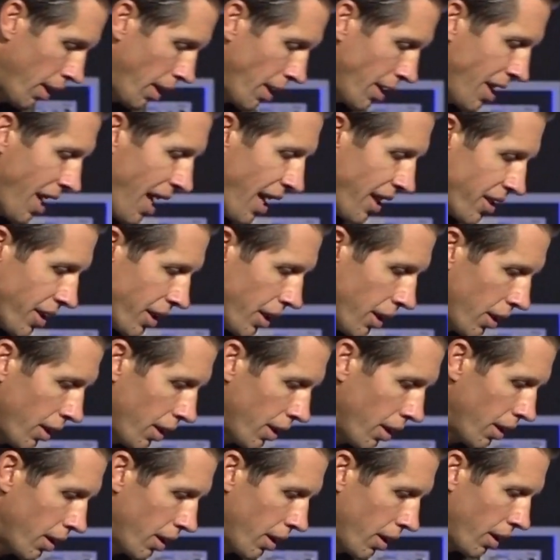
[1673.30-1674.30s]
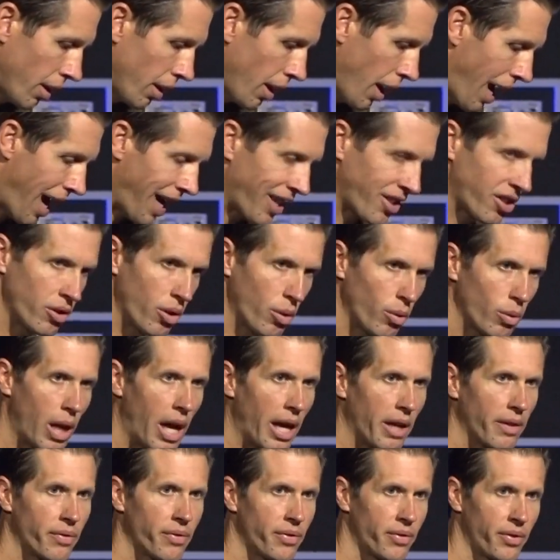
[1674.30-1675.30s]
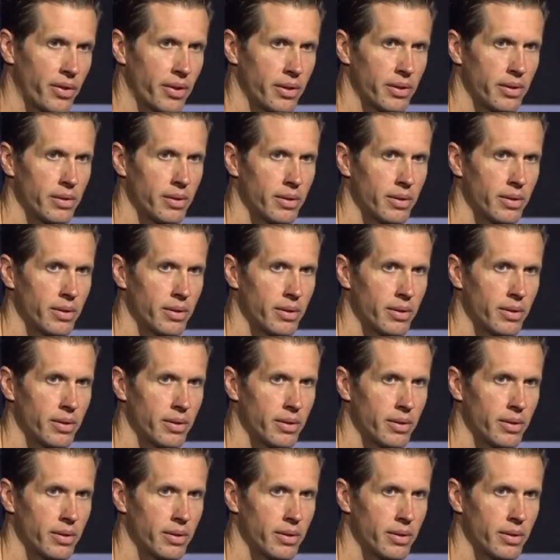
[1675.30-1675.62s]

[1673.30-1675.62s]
yet has no life.